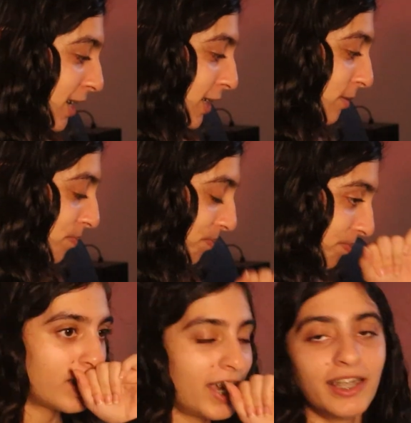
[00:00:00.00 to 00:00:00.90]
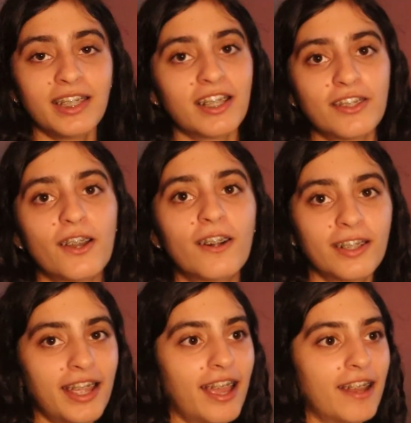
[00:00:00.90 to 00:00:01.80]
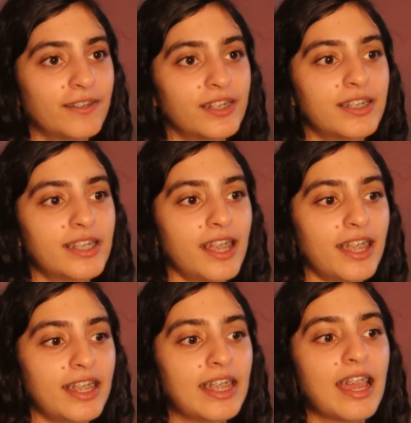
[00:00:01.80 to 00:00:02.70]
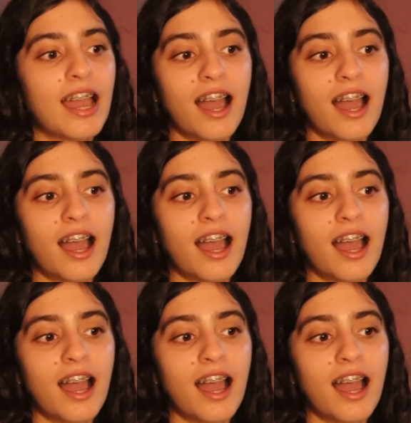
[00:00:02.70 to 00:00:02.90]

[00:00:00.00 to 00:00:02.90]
I think that's all I have to say.